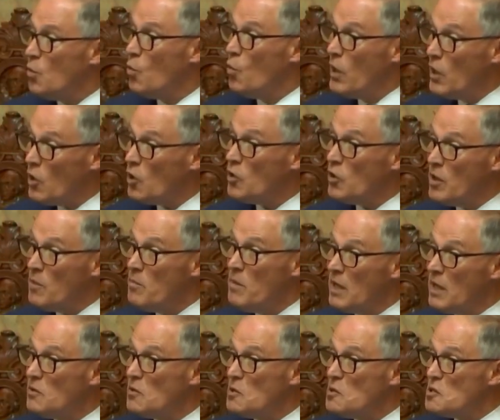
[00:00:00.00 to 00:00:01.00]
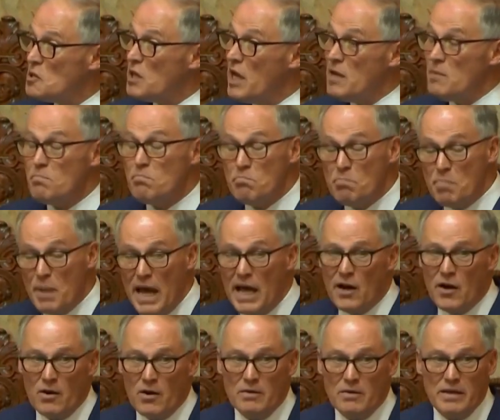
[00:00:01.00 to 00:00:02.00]
we are going to make this state
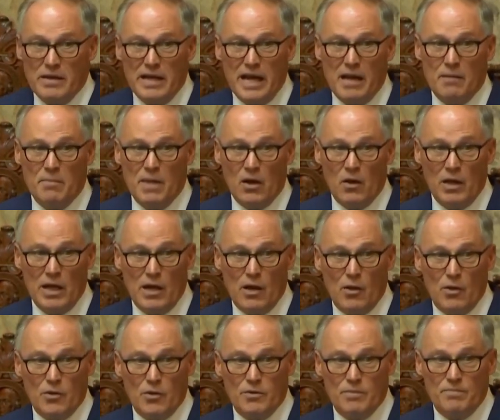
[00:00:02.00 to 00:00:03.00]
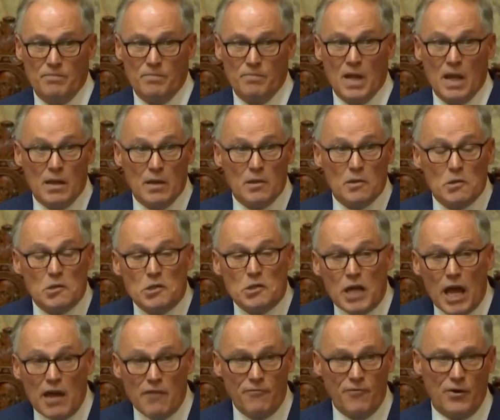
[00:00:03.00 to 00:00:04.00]
better at mental health,
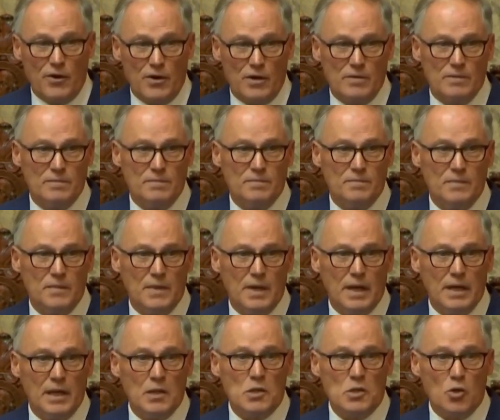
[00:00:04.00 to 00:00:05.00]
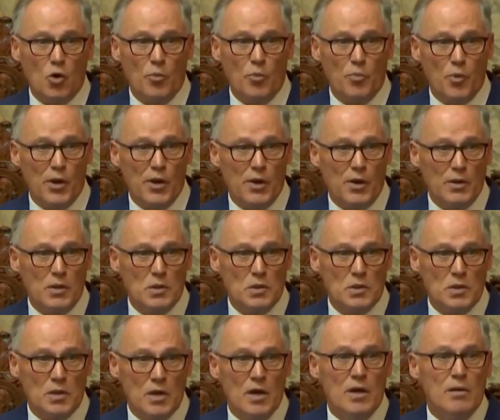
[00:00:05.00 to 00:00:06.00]
safer against
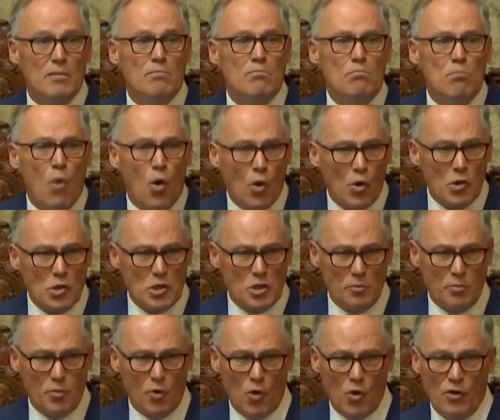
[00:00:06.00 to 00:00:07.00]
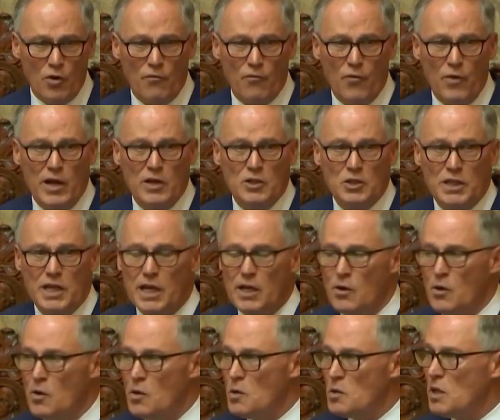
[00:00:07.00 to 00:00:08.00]
opioids, more supportive for
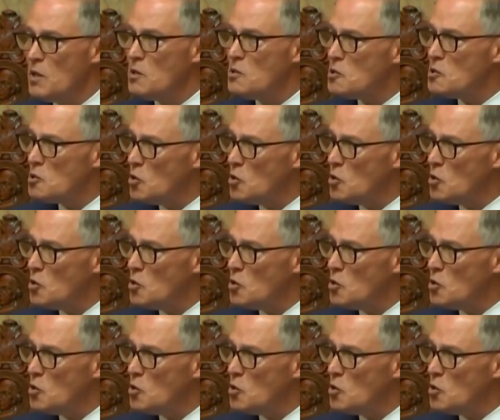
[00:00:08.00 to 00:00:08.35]
educators and